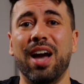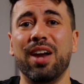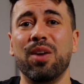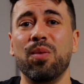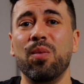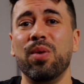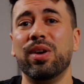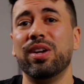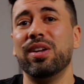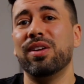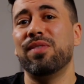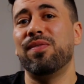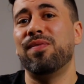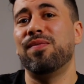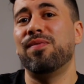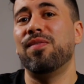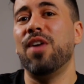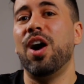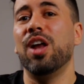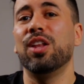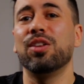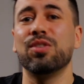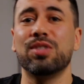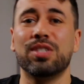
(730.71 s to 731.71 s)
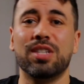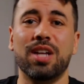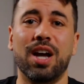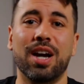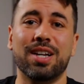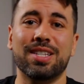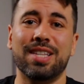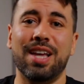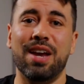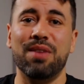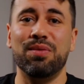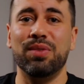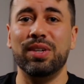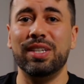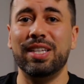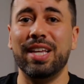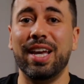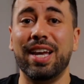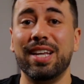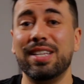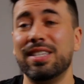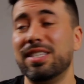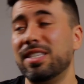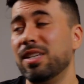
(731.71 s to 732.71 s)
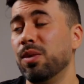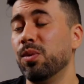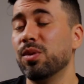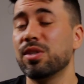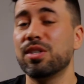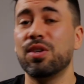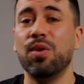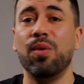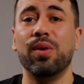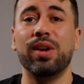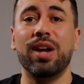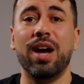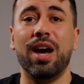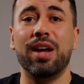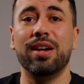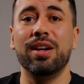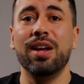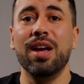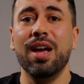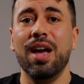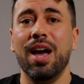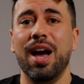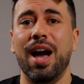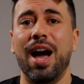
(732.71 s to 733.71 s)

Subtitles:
I don't want to follow stocks every day and see what's going on